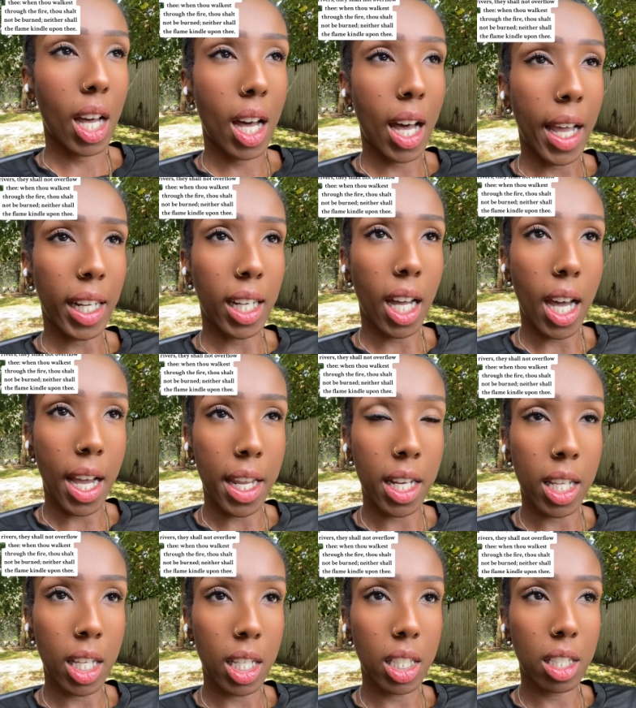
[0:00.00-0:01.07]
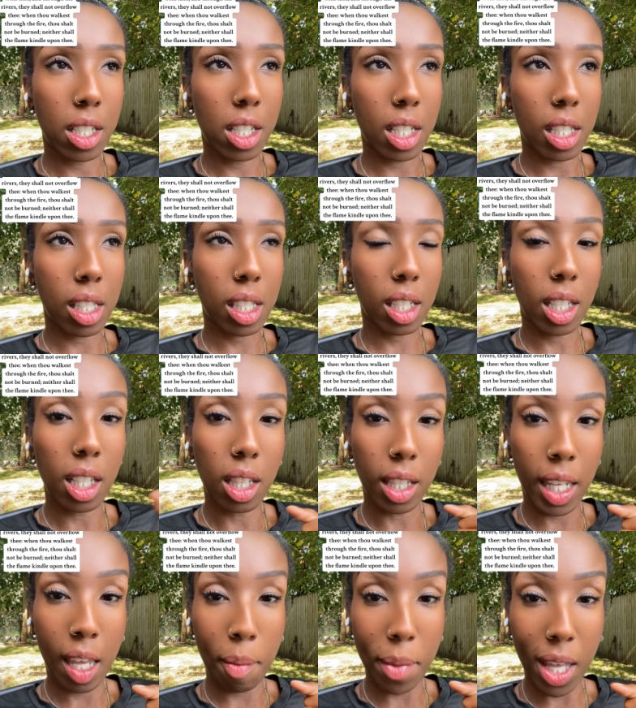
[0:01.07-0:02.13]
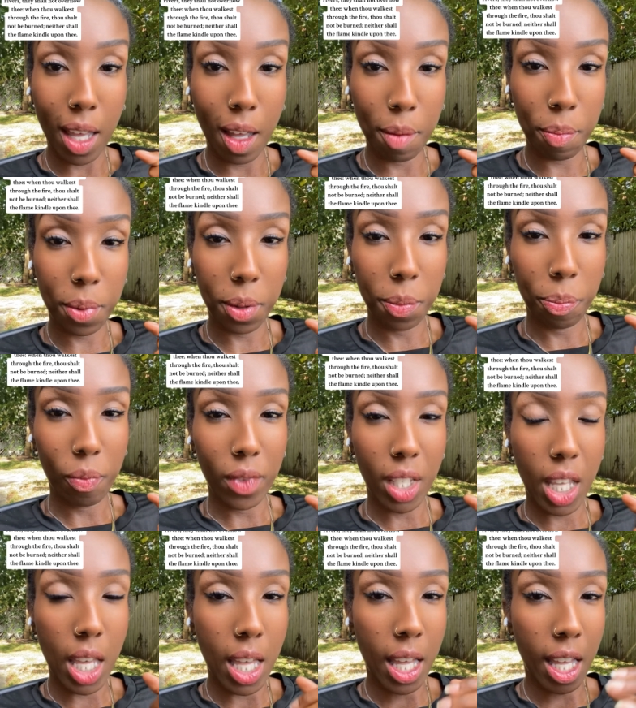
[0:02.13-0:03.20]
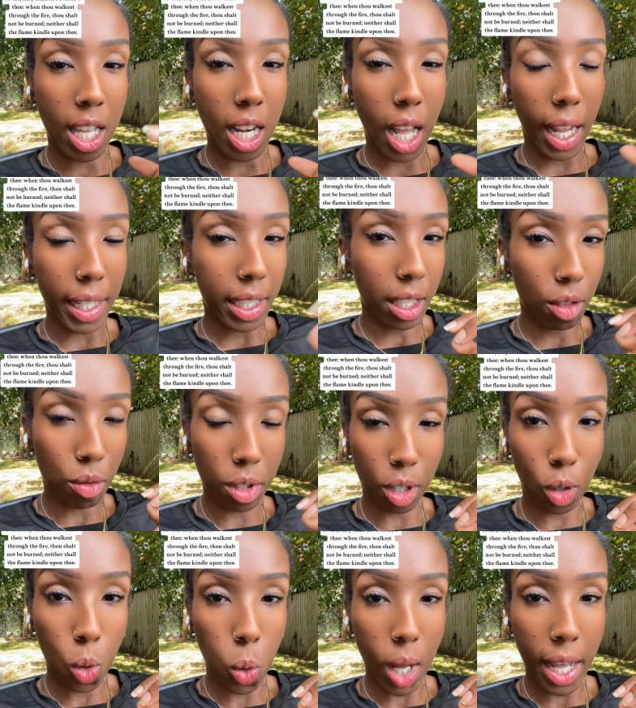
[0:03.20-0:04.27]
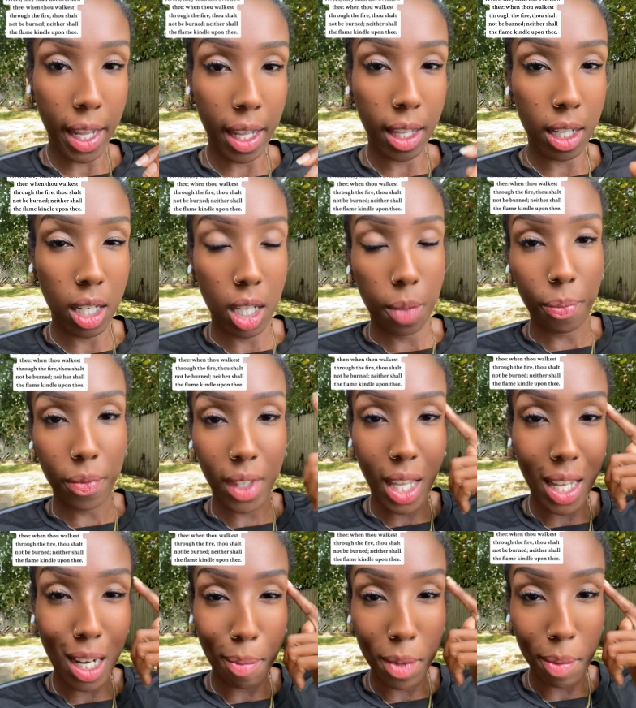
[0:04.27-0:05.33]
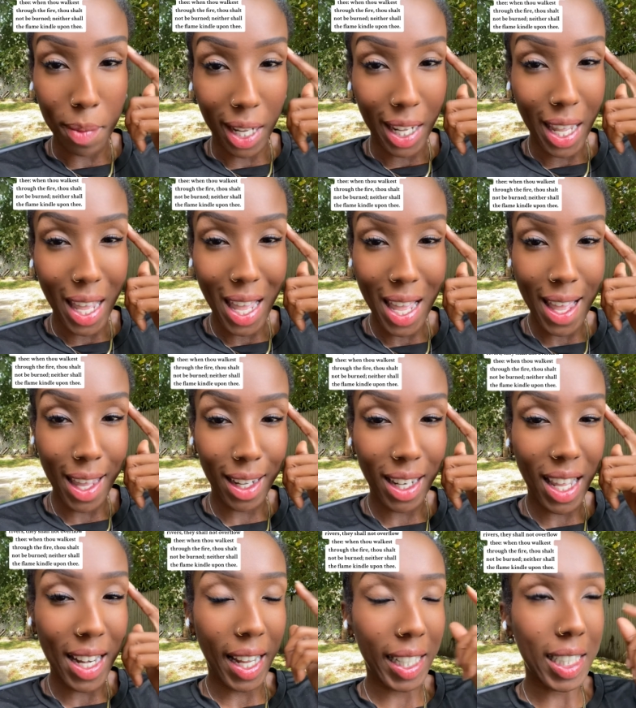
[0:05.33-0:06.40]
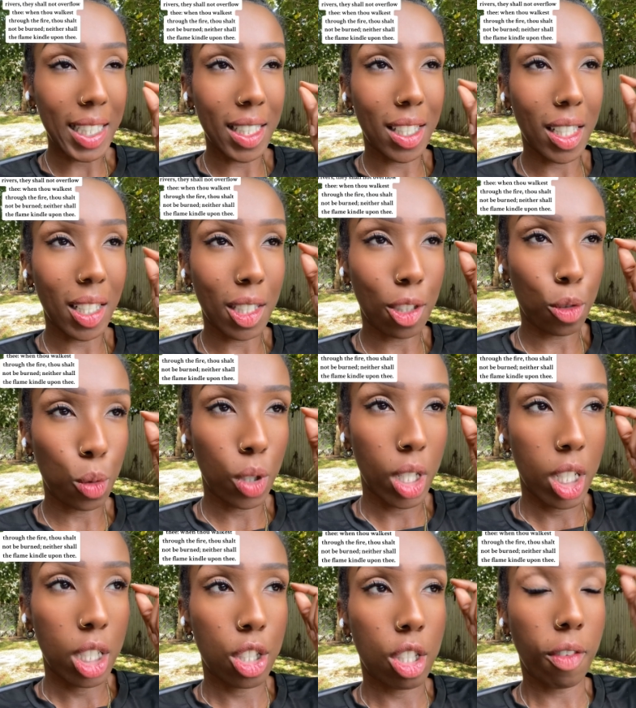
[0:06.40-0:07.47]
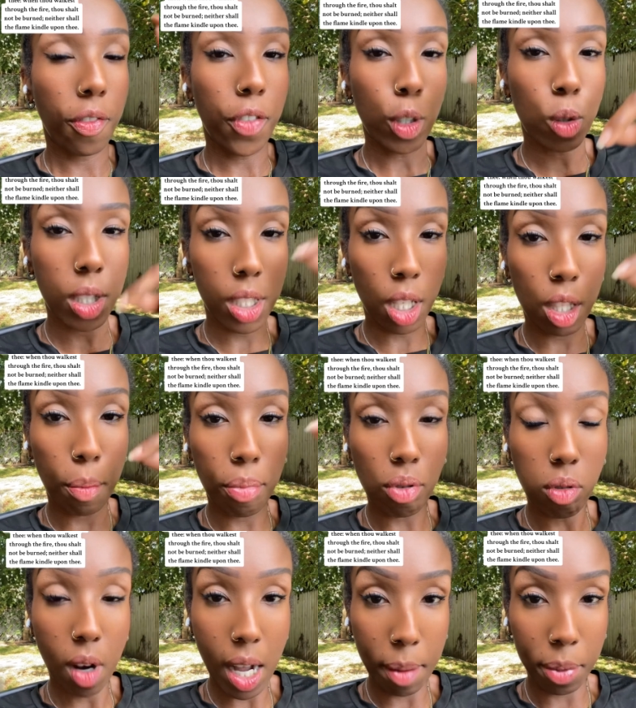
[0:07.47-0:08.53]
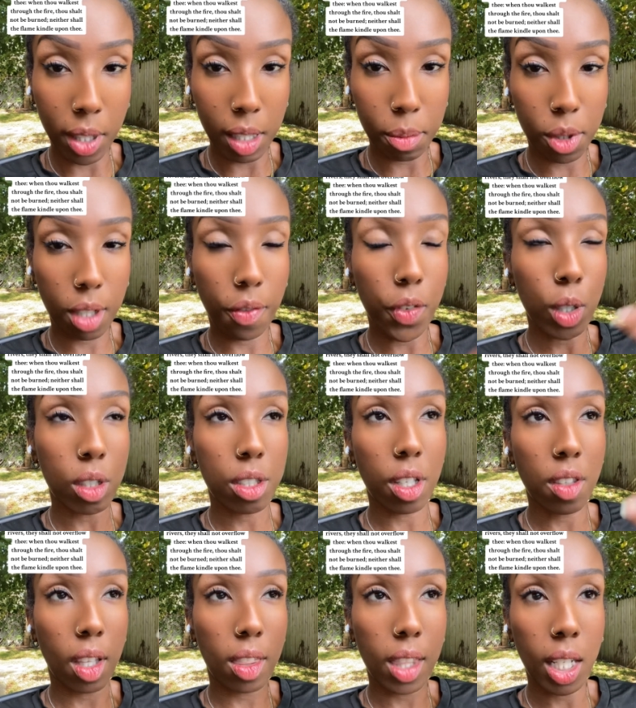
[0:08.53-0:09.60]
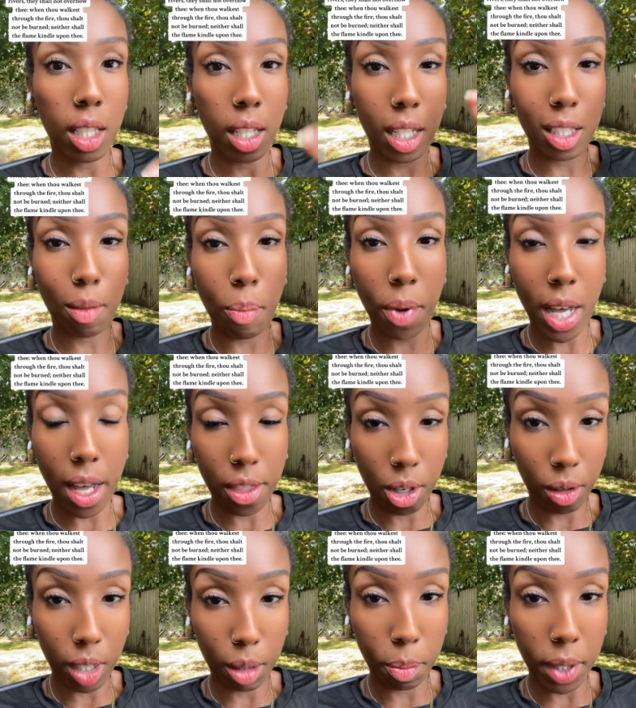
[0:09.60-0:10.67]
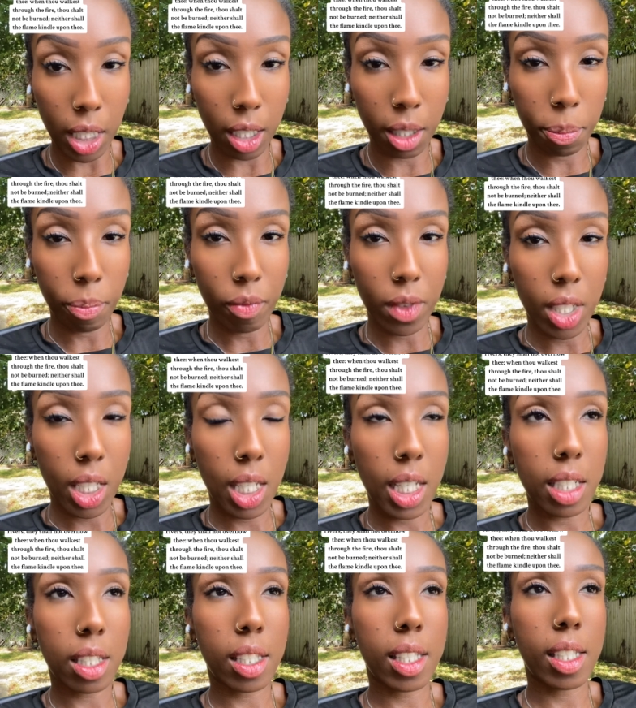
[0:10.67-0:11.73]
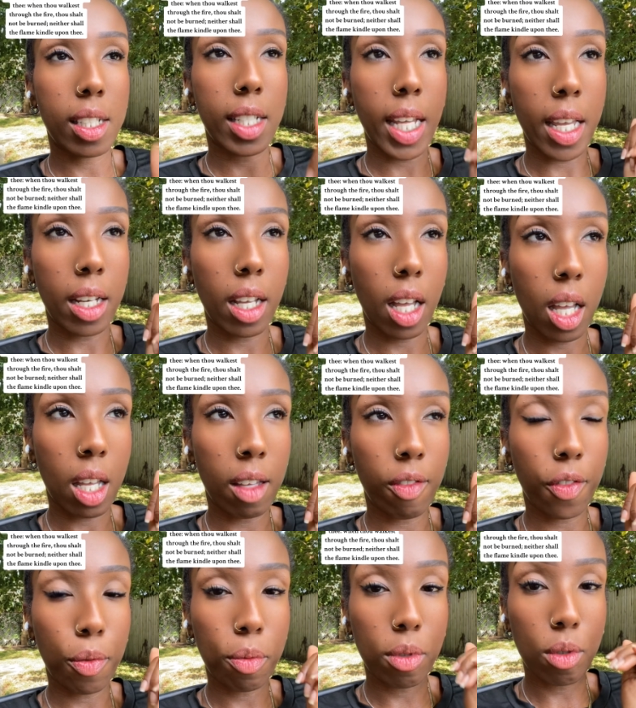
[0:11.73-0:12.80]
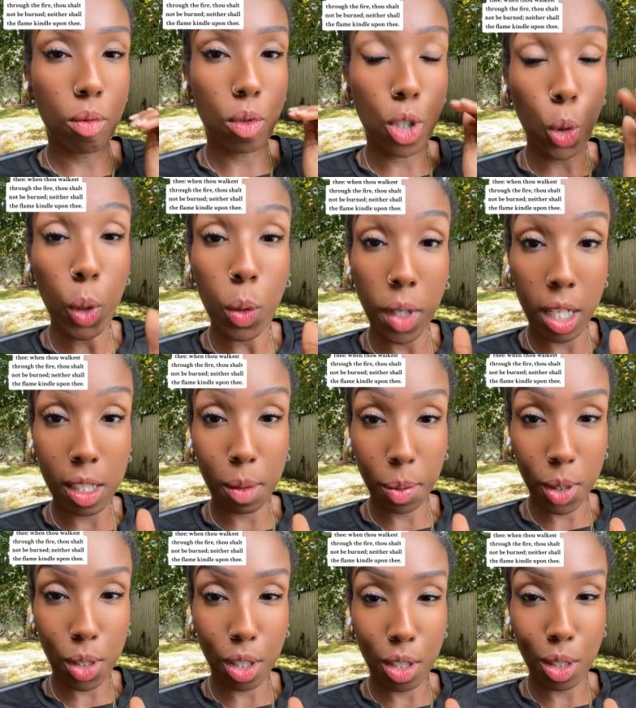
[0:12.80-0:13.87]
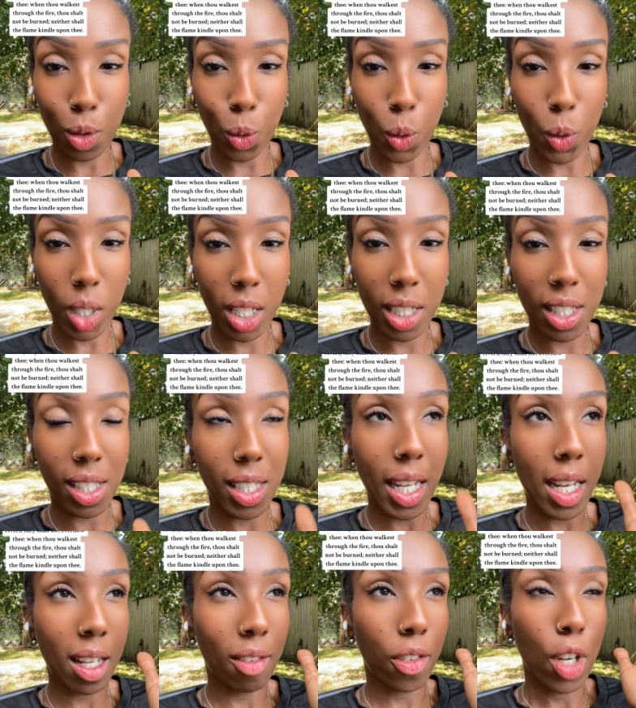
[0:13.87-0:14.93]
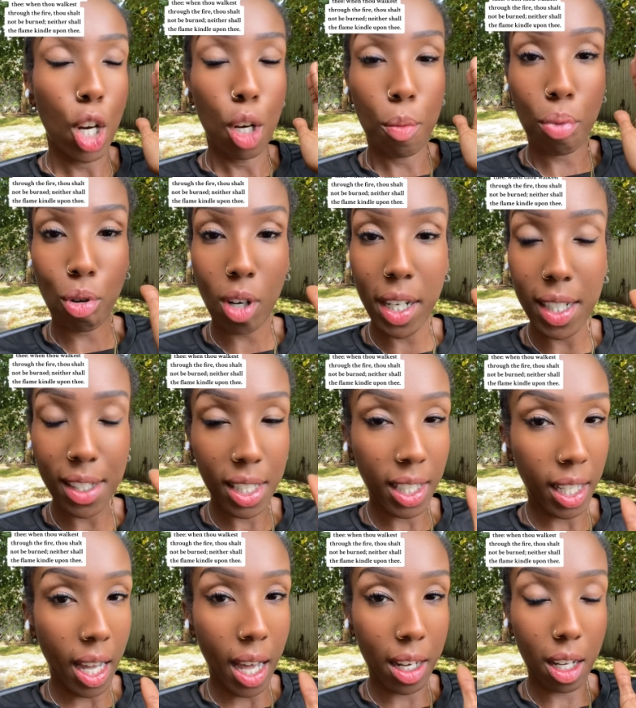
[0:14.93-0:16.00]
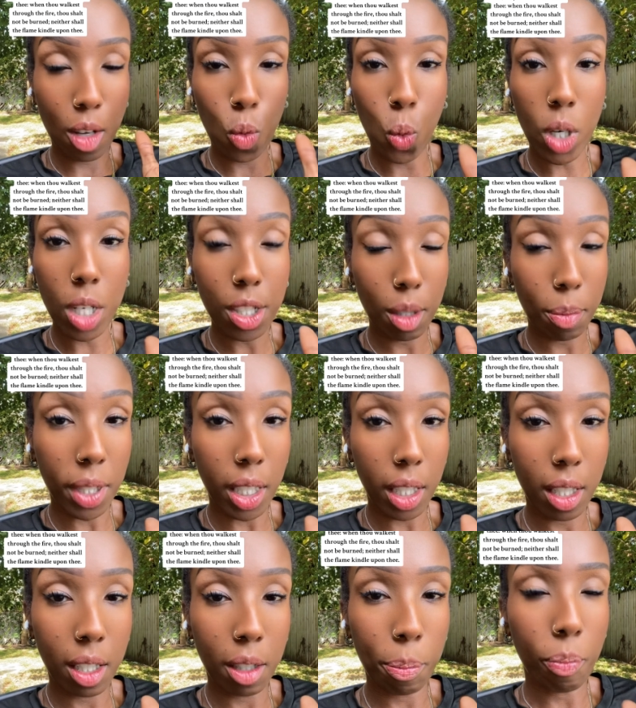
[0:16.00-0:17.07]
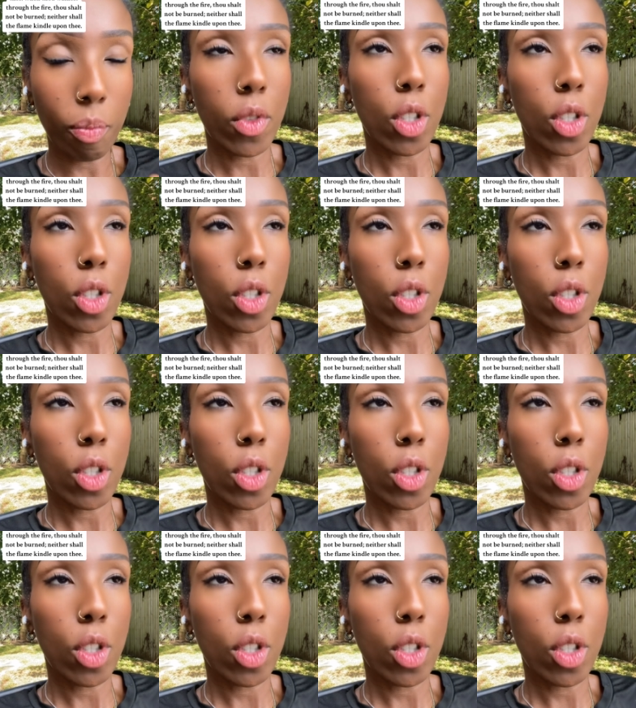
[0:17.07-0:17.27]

I kind of just clam up and I get real quiet and I'm in my head and I continue to focus on the problem, to focus on the thing that's bothering me instead of doing what I'm supposed to do, instead of praising God and worshiping Him